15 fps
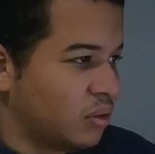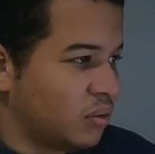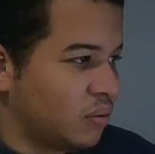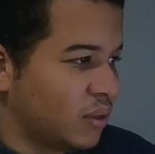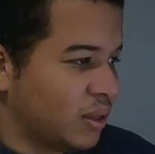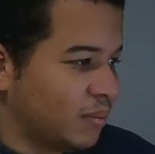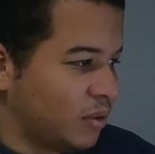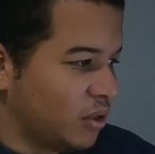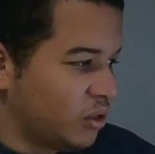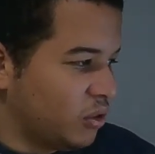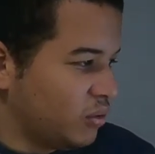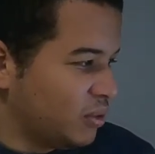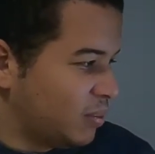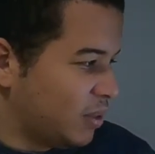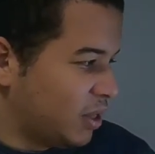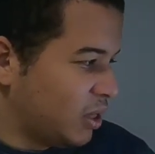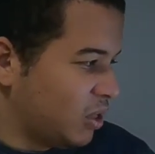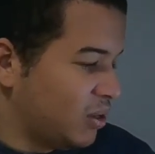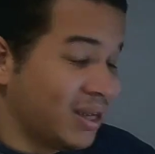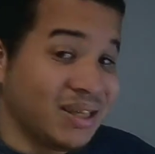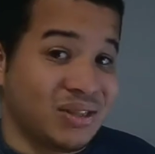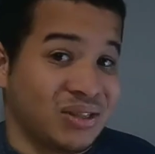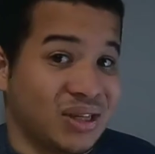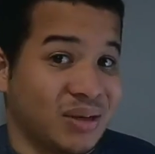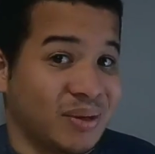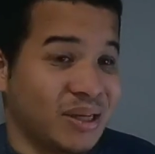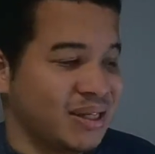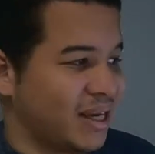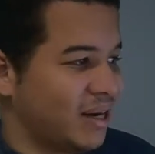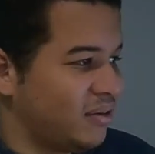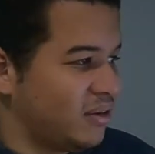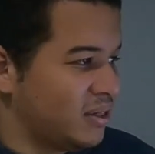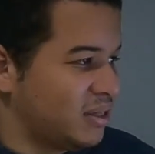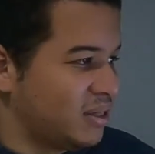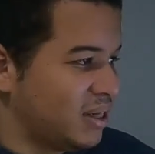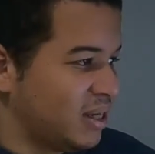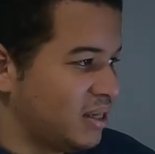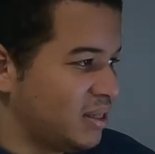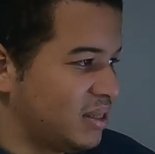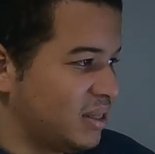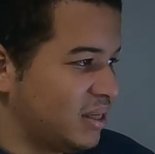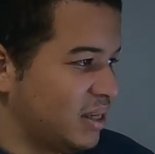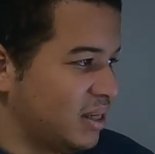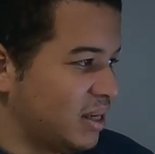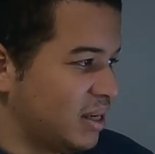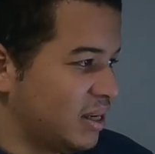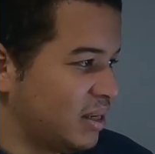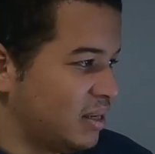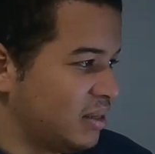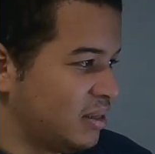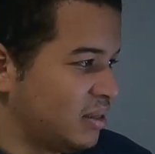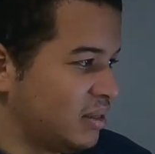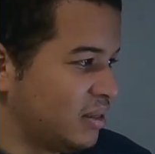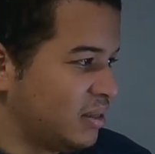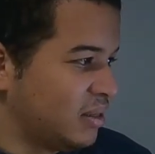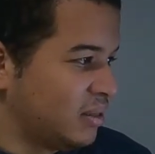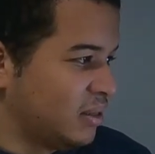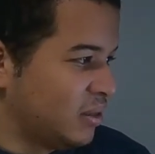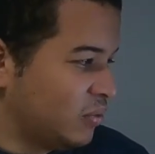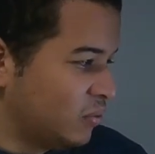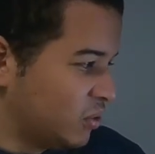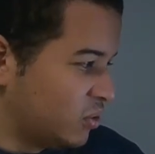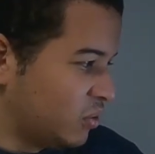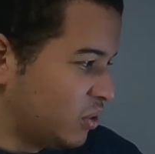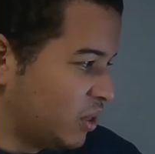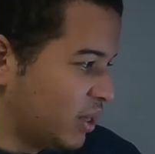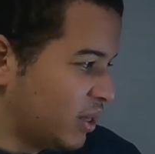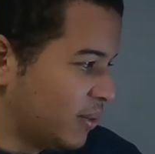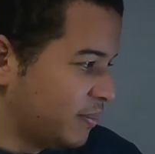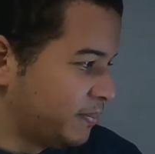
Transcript: what I'm going to do is I'm going to look into some of these errors and see what's wrong here.